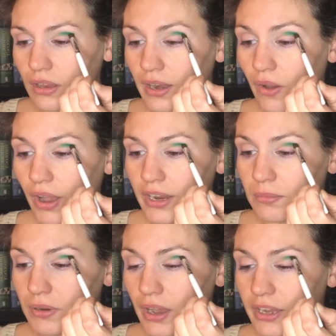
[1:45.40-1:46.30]
Now, I
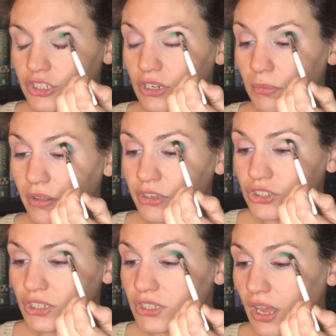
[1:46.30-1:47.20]
am not a
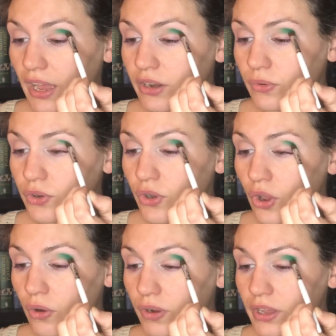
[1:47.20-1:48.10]
gemologist. I don't
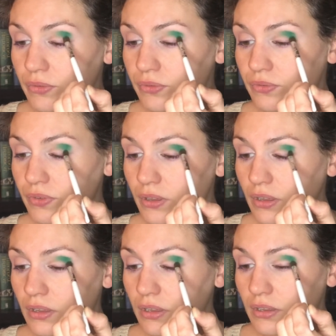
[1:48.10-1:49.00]
know if
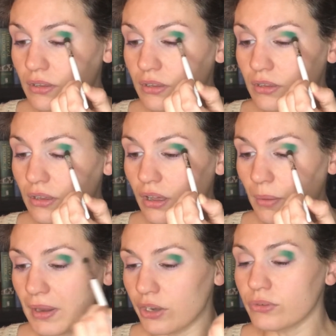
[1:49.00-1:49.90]
I
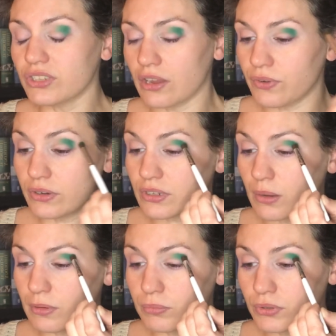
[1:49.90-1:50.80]
know sapphires
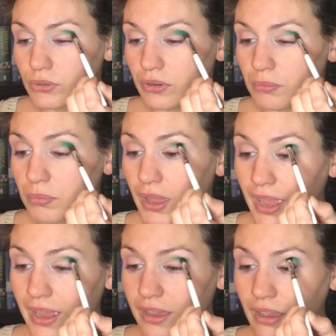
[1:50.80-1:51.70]
come in blue and
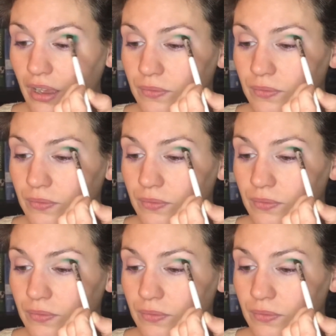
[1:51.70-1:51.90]
pink.